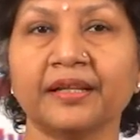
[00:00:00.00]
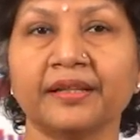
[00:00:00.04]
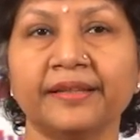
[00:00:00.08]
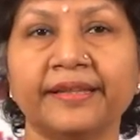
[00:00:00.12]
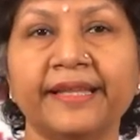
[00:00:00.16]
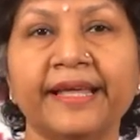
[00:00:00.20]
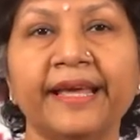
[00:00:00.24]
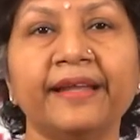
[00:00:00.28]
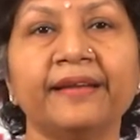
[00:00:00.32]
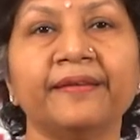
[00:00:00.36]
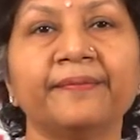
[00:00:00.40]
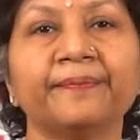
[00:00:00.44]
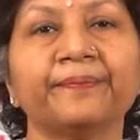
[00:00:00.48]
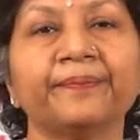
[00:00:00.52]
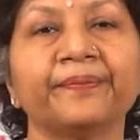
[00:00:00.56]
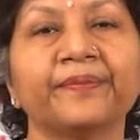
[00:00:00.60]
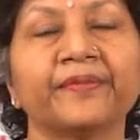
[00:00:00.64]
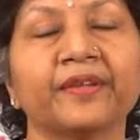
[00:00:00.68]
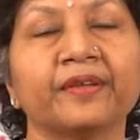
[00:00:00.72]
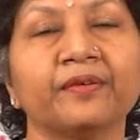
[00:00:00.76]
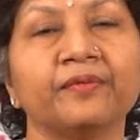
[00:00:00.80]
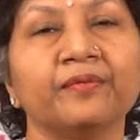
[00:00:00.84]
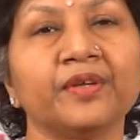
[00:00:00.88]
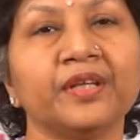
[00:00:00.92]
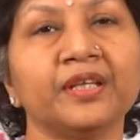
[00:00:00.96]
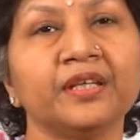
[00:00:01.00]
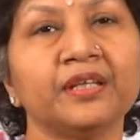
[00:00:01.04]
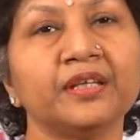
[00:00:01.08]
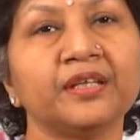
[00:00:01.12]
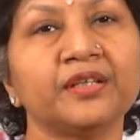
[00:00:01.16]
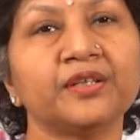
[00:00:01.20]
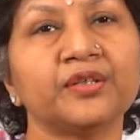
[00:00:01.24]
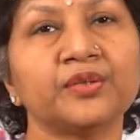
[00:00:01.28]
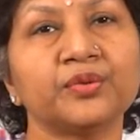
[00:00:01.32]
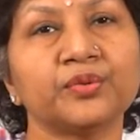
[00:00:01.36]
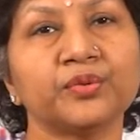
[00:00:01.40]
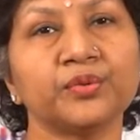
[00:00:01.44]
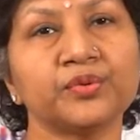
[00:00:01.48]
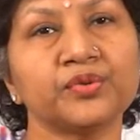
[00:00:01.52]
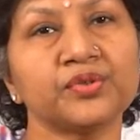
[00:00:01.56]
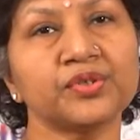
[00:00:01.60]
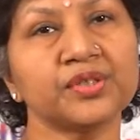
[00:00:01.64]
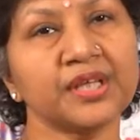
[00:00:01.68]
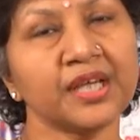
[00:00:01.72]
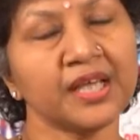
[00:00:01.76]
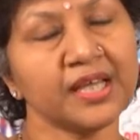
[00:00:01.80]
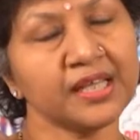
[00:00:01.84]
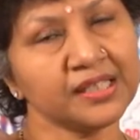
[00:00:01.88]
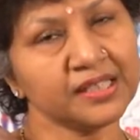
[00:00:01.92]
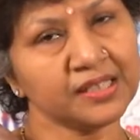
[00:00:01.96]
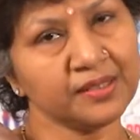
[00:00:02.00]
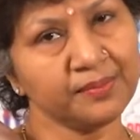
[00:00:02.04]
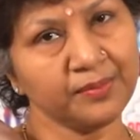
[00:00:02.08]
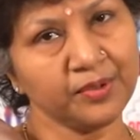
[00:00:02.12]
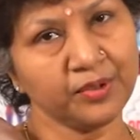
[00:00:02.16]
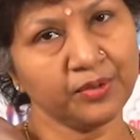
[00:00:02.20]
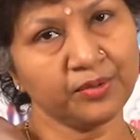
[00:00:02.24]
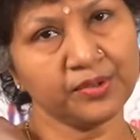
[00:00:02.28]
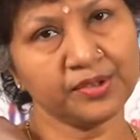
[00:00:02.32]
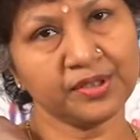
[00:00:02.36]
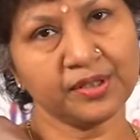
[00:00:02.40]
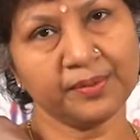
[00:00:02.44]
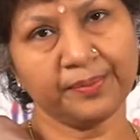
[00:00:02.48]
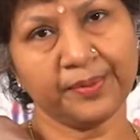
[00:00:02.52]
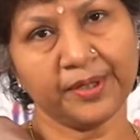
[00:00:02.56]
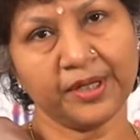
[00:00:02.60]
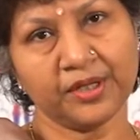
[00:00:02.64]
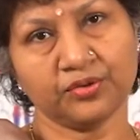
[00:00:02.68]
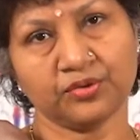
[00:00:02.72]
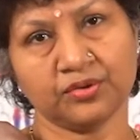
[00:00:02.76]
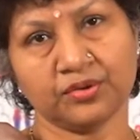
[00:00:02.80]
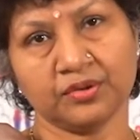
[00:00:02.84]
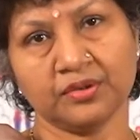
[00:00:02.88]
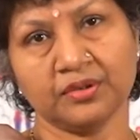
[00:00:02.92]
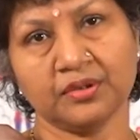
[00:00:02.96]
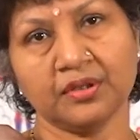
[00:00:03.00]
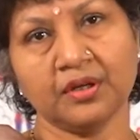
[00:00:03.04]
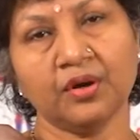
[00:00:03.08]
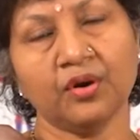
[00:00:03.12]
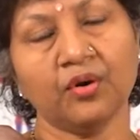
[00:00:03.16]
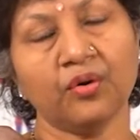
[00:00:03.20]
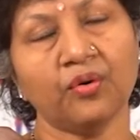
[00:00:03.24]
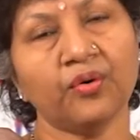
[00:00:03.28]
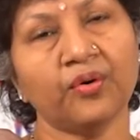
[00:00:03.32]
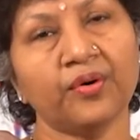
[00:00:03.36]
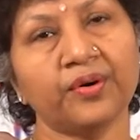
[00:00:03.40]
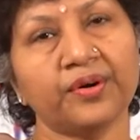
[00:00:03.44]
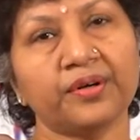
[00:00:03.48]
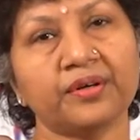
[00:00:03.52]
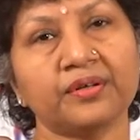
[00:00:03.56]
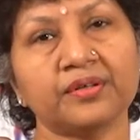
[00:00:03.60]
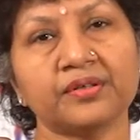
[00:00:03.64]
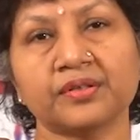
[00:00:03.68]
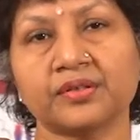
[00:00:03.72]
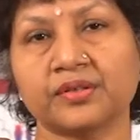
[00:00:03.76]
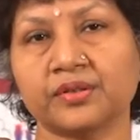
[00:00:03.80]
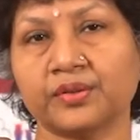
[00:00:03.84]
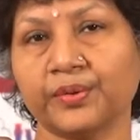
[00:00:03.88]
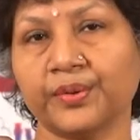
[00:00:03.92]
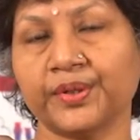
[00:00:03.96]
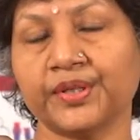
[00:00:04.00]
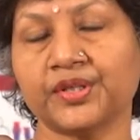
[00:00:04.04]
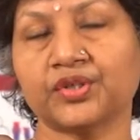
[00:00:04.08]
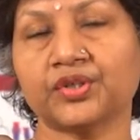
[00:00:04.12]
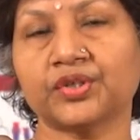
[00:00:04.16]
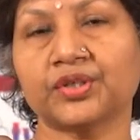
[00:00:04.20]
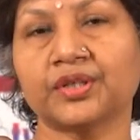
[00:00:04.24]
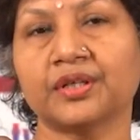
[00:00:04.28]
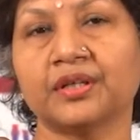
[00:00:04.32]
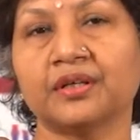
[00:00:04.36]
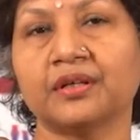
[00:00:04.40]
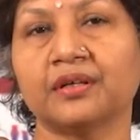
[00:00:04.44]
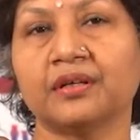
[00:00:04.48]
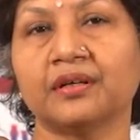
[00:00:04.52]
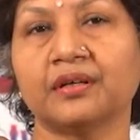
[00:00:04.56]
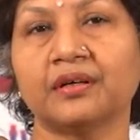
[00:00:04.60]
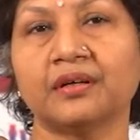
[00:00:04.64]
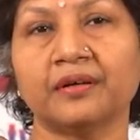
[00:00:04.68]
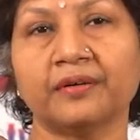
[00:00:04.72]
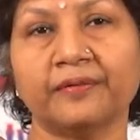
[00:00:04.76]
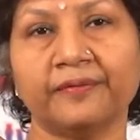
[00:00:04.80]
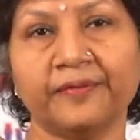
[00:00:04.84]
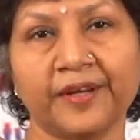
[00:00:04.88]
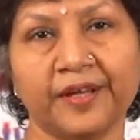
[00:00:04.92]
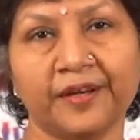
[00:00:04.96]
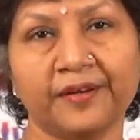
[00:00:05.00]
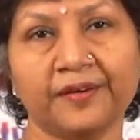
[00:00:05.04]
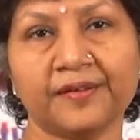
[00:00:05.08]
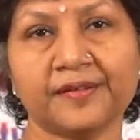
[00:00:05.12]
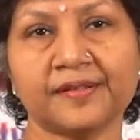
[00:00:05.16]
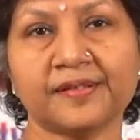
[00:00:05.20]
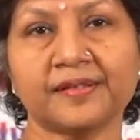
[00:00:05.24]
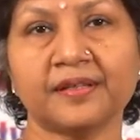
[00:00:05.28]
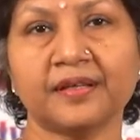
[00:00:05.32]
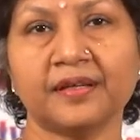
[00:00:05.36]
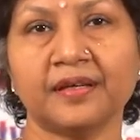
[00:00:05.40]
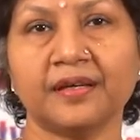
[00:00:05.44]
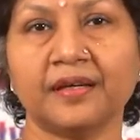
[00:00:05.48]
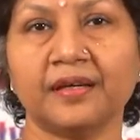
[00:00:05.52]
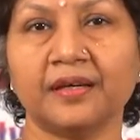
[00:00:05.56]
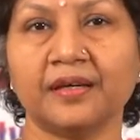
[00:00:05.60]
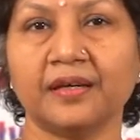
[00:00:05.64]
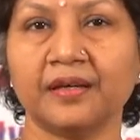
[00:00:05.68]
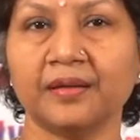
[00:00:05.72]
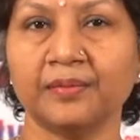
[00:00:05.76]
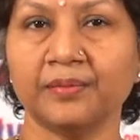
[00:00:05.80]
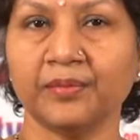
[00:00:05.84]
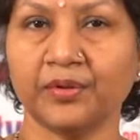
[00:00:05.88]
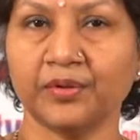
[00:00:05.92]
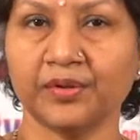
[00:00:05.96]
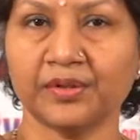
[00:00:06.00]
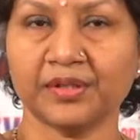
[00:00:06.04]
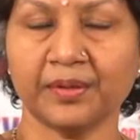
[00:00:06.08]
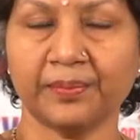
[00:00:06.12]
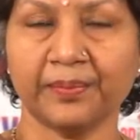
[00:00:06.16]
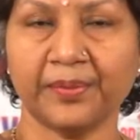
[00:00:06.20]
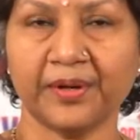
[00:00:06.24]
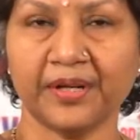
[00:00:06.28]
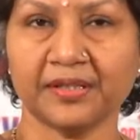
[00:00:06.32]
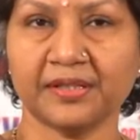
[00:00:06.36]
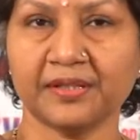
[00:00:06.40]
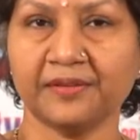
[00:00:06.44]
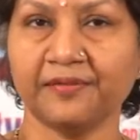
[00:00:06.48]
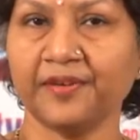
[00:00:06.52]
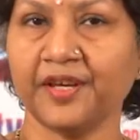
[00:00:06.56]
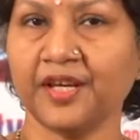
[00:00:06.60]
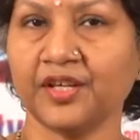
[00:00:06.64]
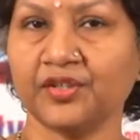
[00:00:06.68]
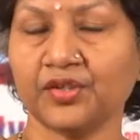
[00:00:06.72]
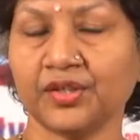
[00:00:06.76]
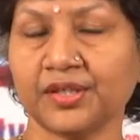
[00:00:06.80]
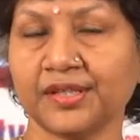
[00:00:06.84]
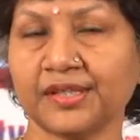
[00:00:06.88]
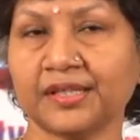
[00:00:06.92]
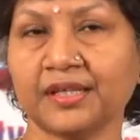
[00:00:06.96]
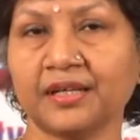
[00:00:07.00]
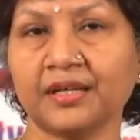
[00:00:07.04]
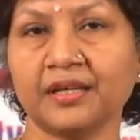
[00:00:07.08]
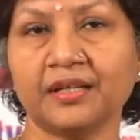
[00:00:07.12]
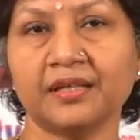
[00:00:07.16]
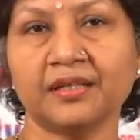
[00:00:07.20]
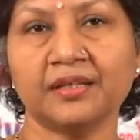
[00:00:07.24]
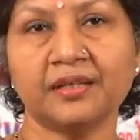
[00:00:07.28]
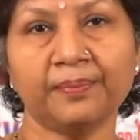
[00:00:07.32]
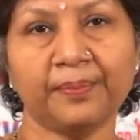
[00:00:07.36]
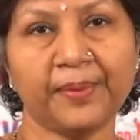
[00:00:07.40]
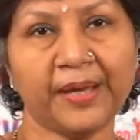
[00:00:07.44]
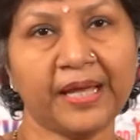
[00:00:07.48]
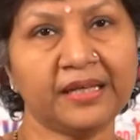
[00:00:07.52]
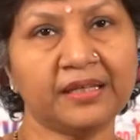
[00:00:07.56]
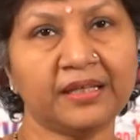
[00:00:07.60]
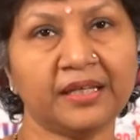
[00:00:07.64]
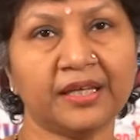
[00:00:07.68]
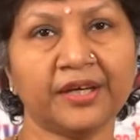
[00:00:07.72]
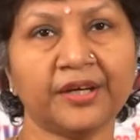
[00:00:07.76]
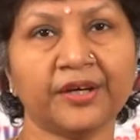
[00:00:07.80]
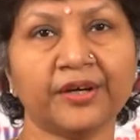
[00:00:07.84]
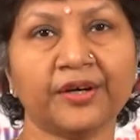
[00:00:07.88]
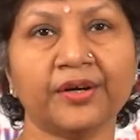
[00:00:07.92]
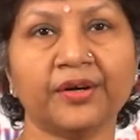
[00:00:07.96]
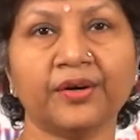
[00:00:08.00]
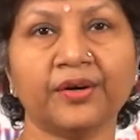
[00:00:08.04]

then we need to change immunosuppression or switch various immunosuppressive agents depending